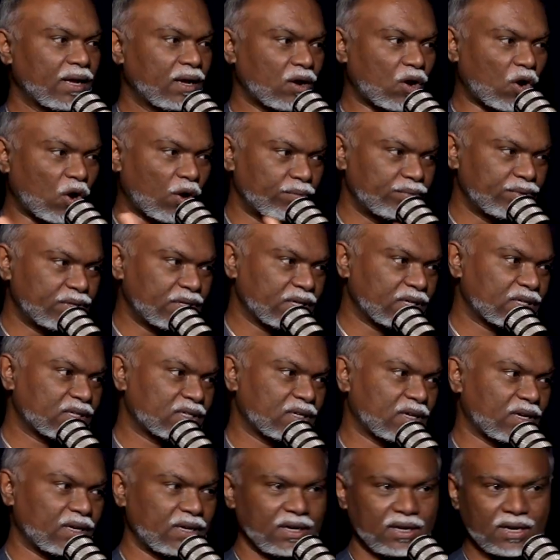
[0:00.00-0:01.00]
objects
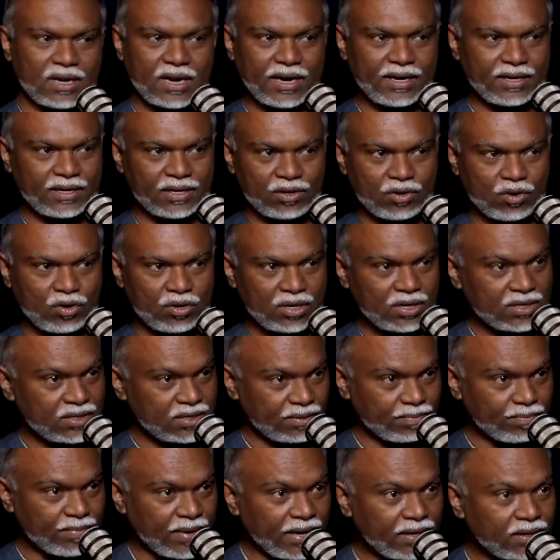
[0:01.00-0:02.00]
are enlightened or not,
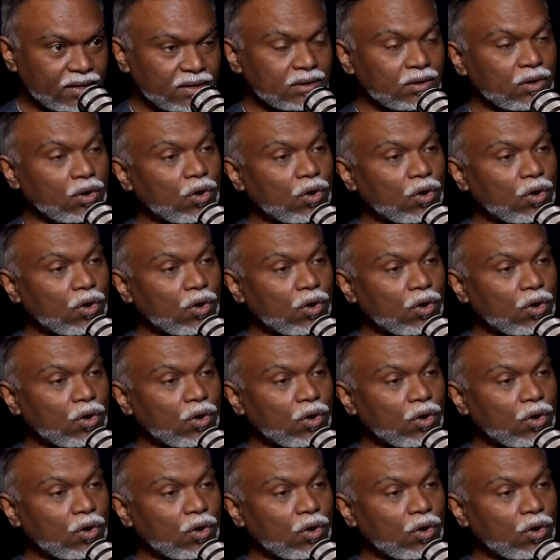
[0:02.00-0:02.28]
doesn't matter.